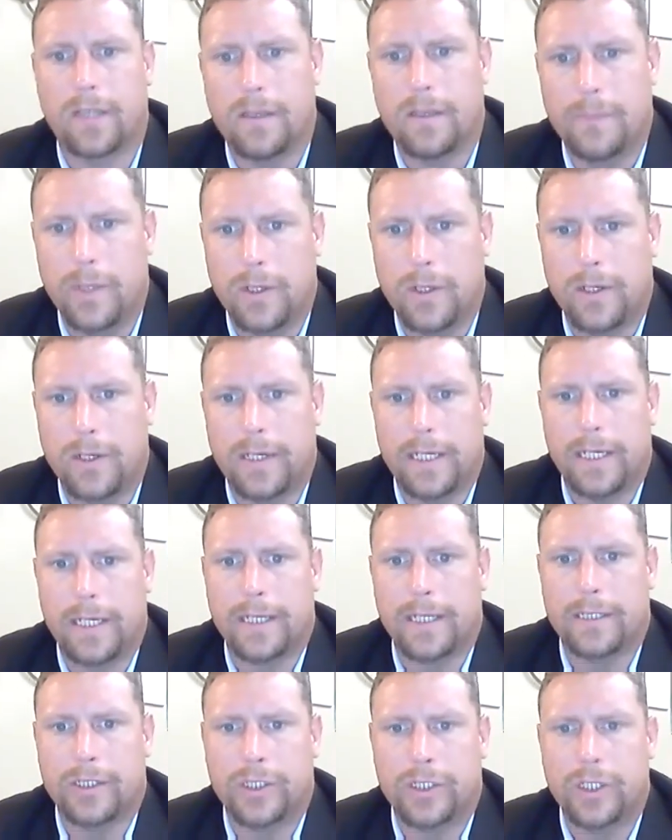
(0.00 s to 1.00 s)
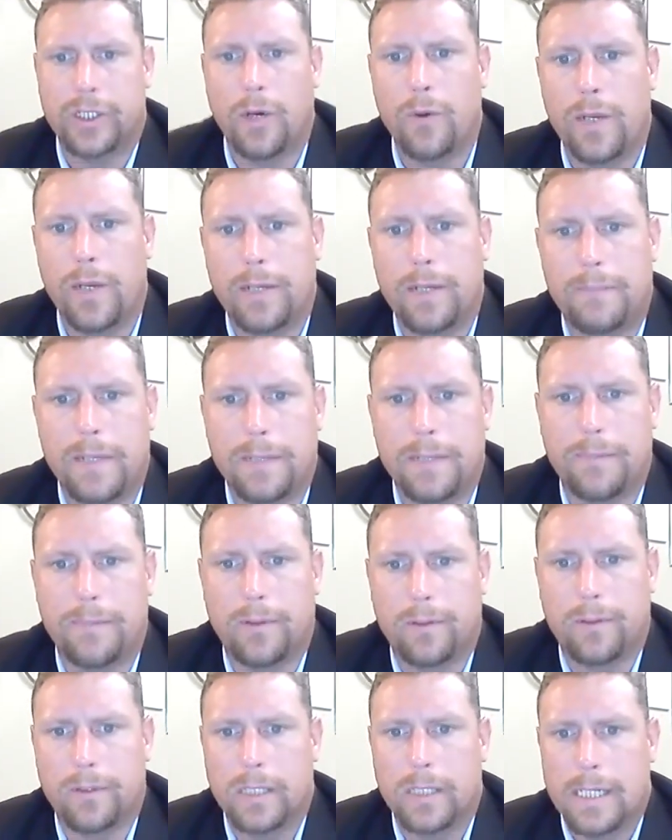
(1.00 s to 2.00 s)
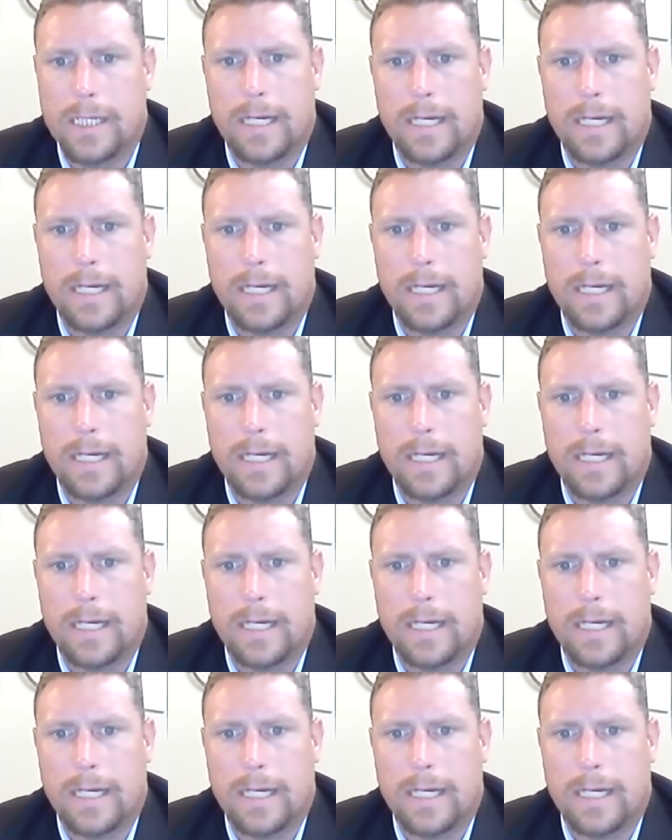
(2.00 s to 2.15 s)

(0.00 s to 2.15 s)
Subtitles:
community and showing people,